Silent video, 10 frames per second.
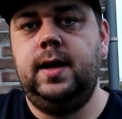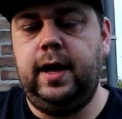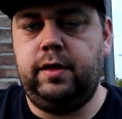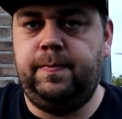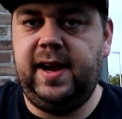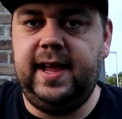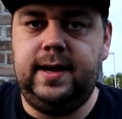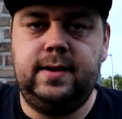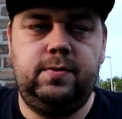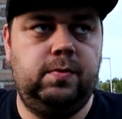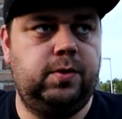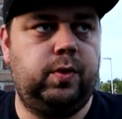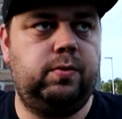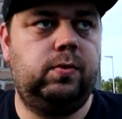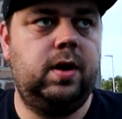explained what
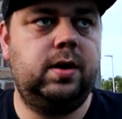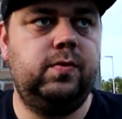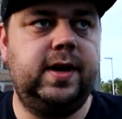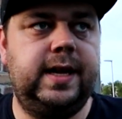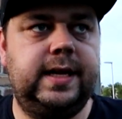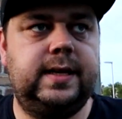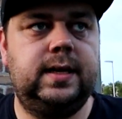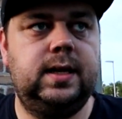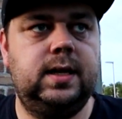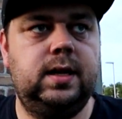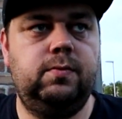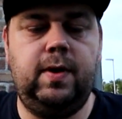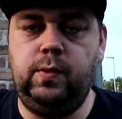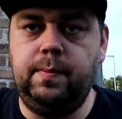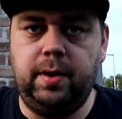was wrong with it
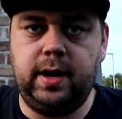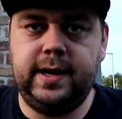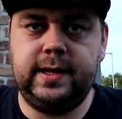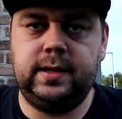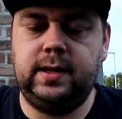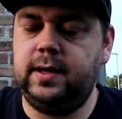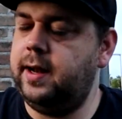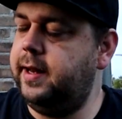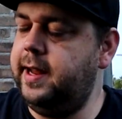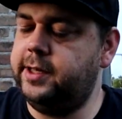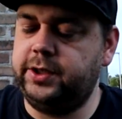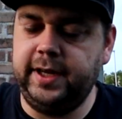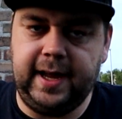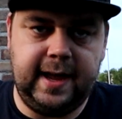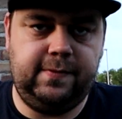when we bought it.
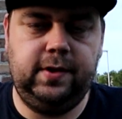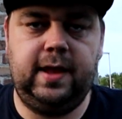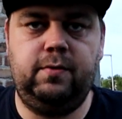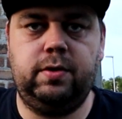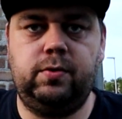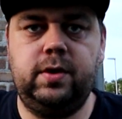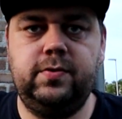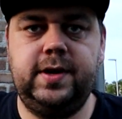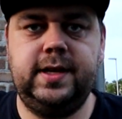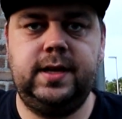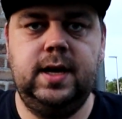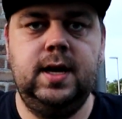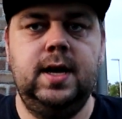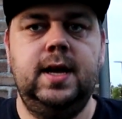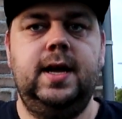Literally everything was wrong with it.
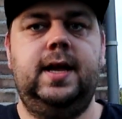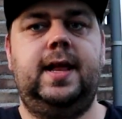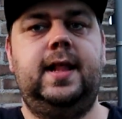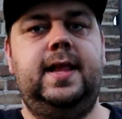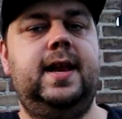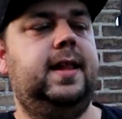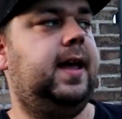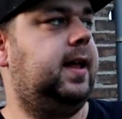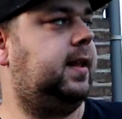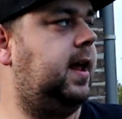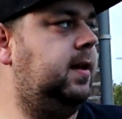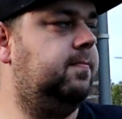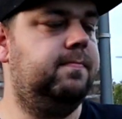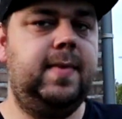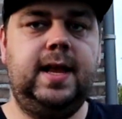It didn't have any
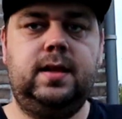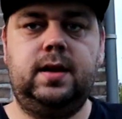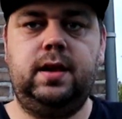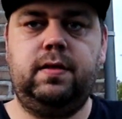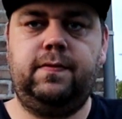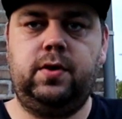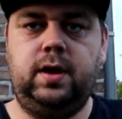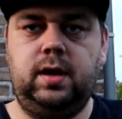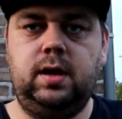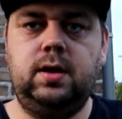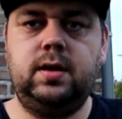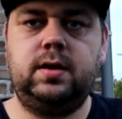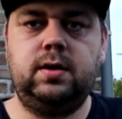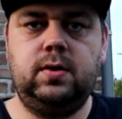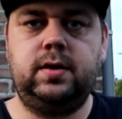maintenance for a
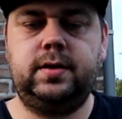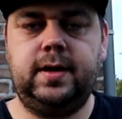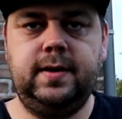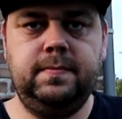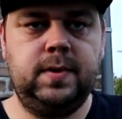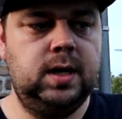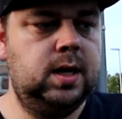long time.